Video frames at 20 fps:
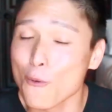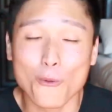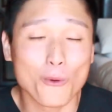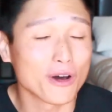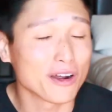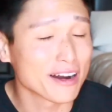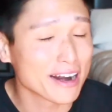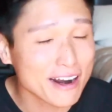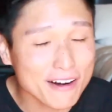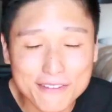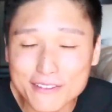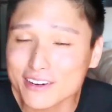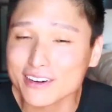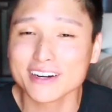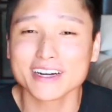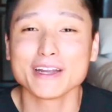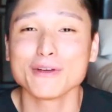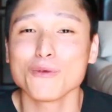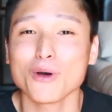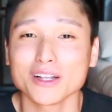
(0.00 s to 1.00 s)
whatever
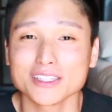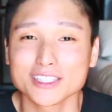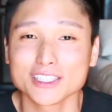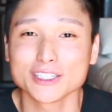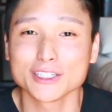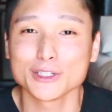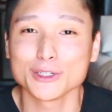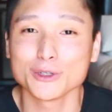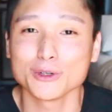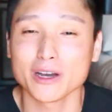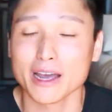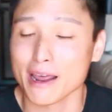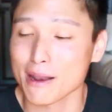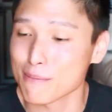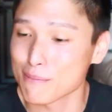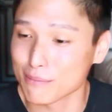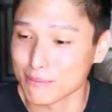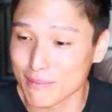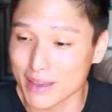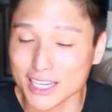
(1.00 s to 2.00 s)
he wants to do,
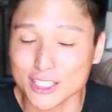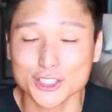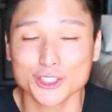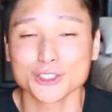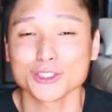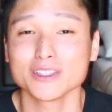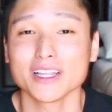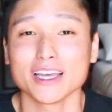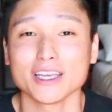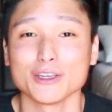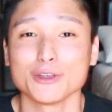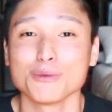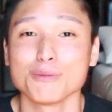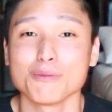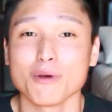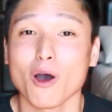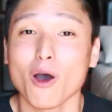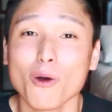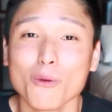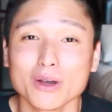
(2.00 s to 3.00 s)
and make sure that
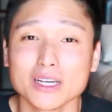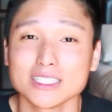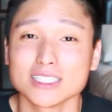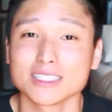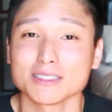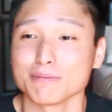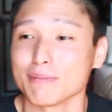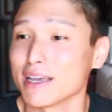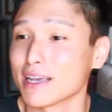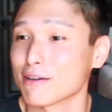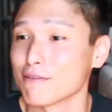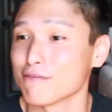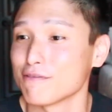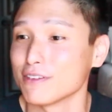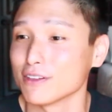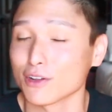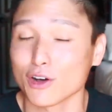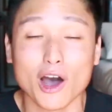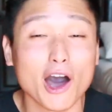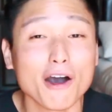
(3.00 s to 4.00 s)
you always make him
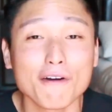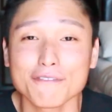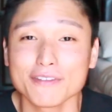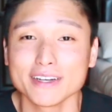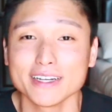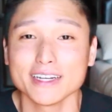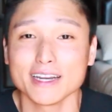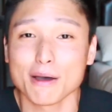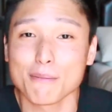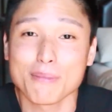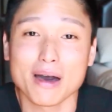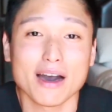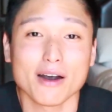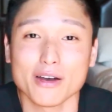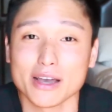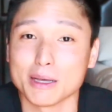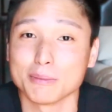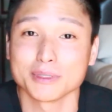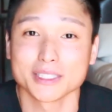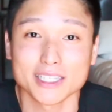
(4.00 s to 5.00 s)
feel confident
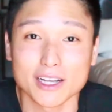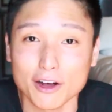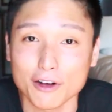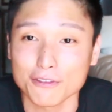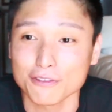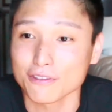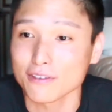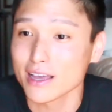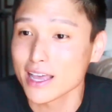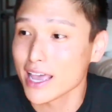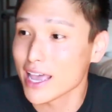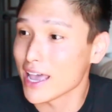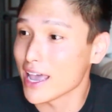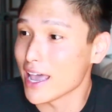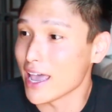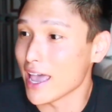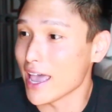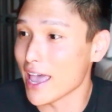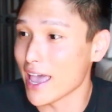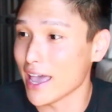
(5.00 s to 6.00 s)
about himself
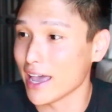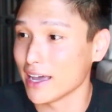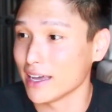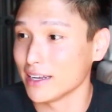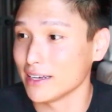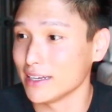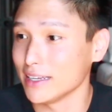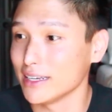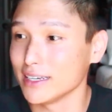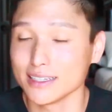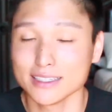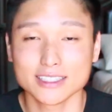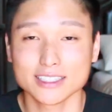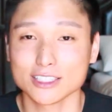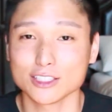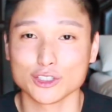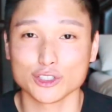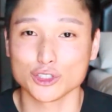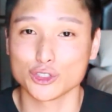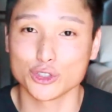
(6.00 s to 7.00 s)
and
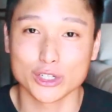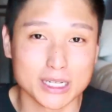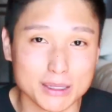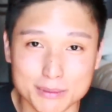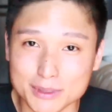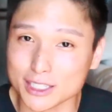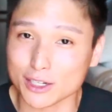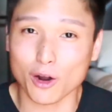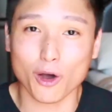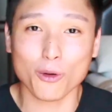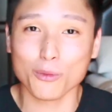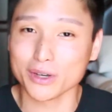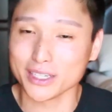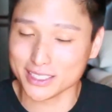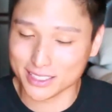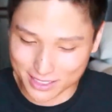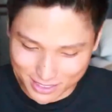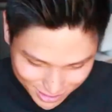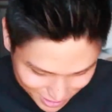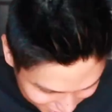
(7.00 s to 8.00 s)
his dreams, and
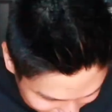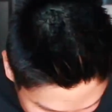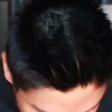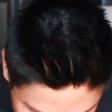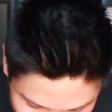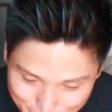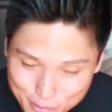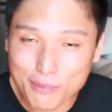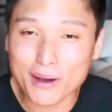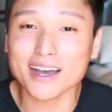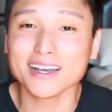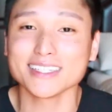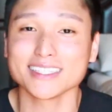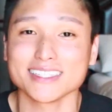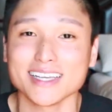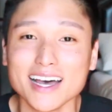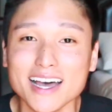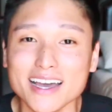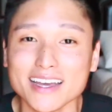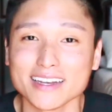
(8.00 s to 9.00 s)
always just stick by his
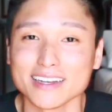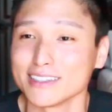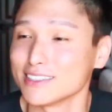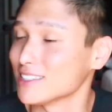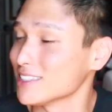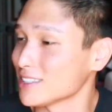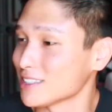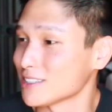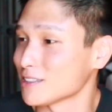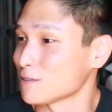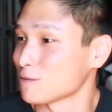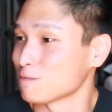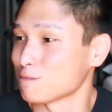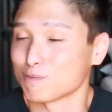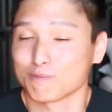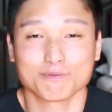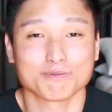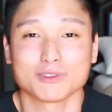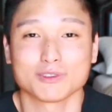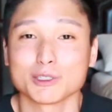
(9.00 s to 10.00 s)
side and just
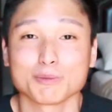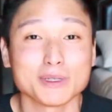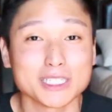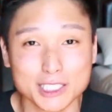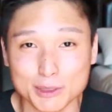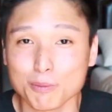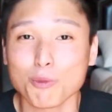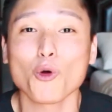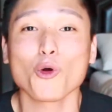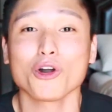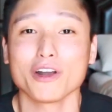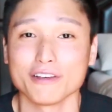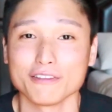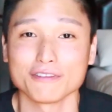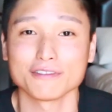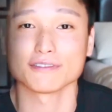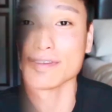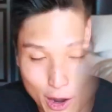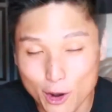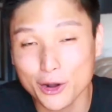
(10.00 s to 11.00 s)
be supportive.
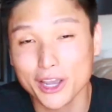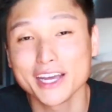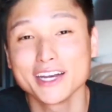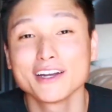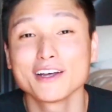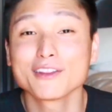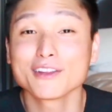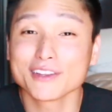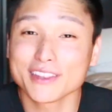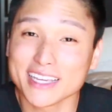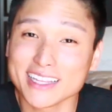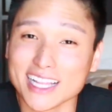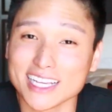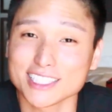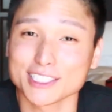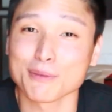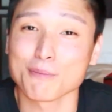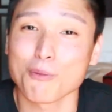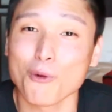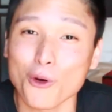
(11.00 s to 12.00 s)
Okay, another thing
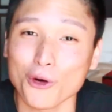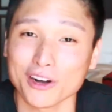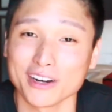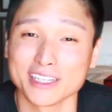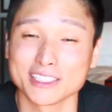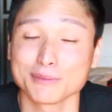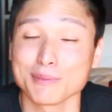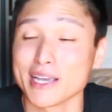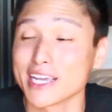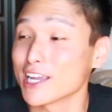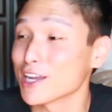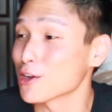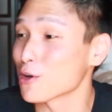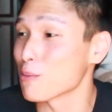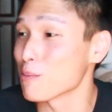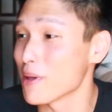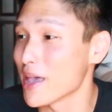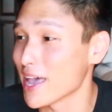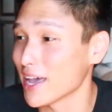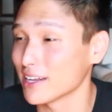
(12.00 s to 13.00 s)
that's important is making
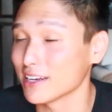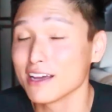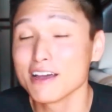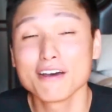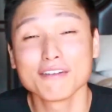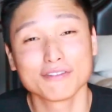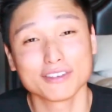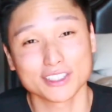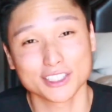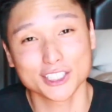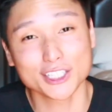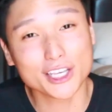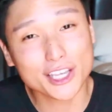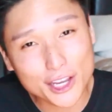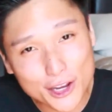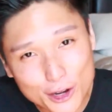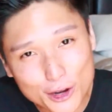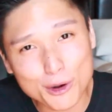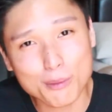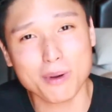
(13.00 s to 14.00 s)
your man feel
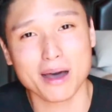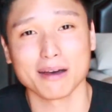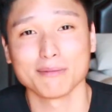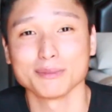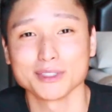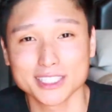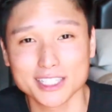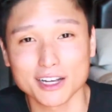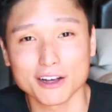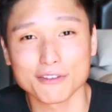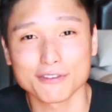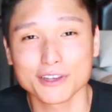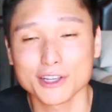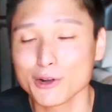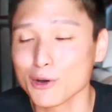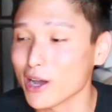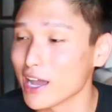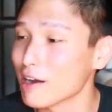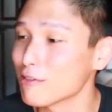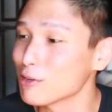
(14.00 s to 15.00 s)
secure about himself. You
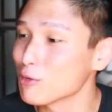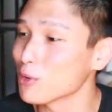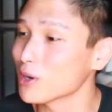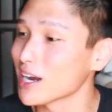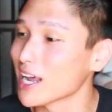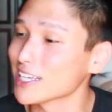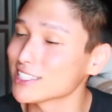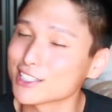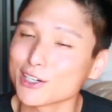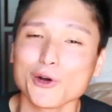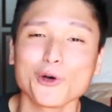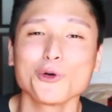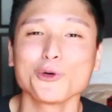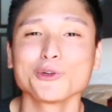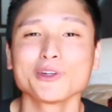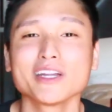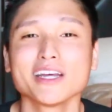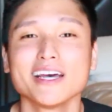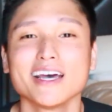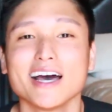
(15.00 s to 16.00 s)
know, everyone has their
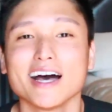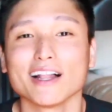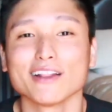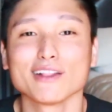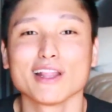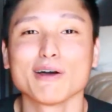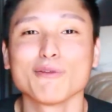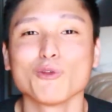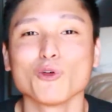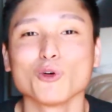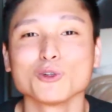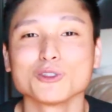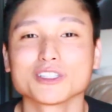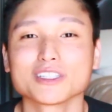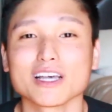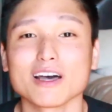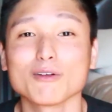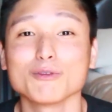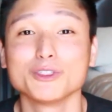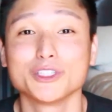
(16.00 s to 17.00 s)
own
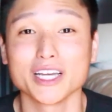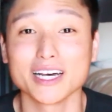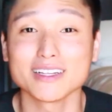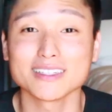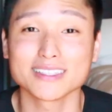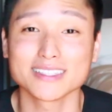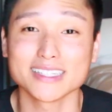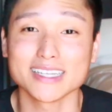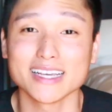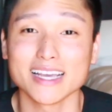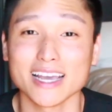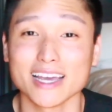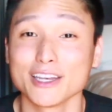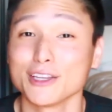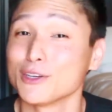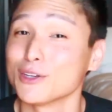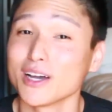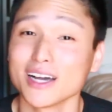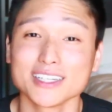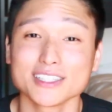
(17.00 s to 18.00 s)
levels of jealousy, and
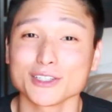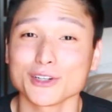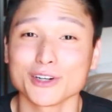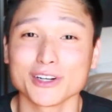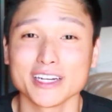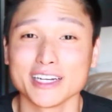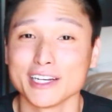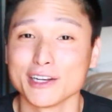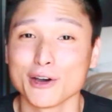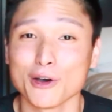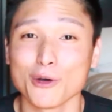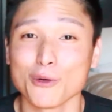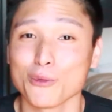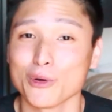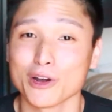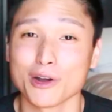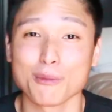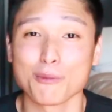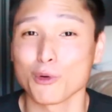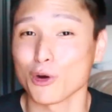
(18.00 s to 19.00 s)
you guys already know
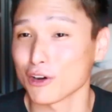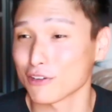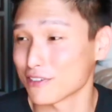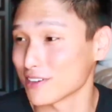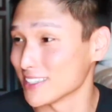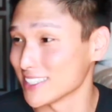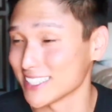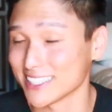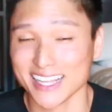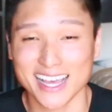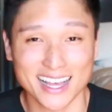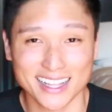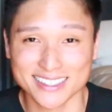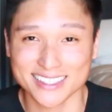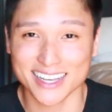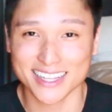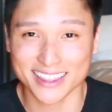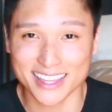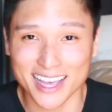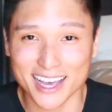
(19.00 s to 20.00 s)
where your boyfriend stands
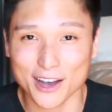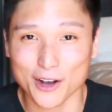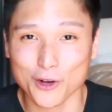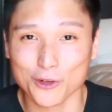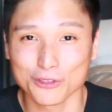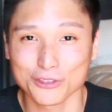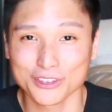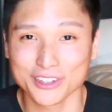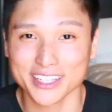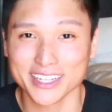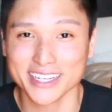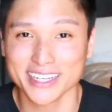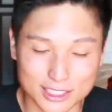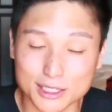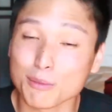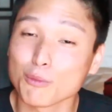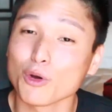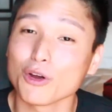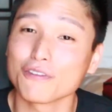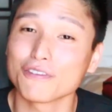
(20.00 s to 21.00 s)
at that, hopefully.
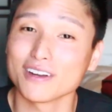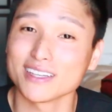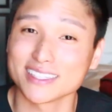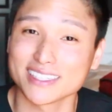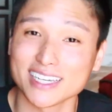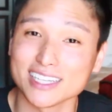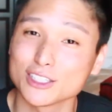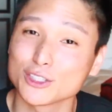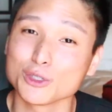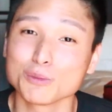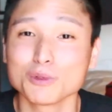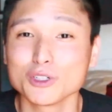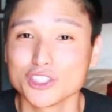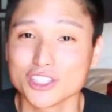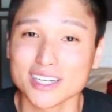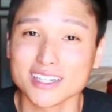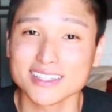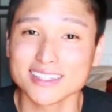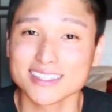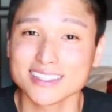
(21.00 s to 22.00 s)
Some boyfriends get super
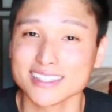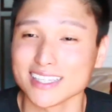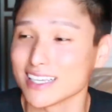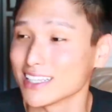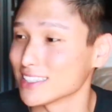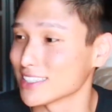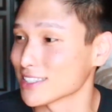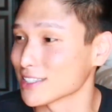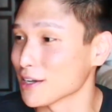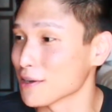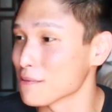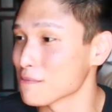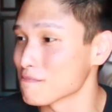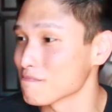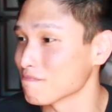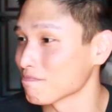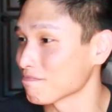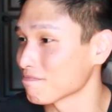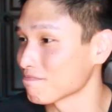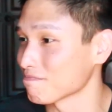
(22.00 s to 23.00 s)
jealous and
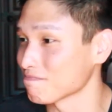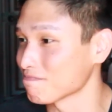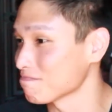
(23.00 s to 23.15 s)
some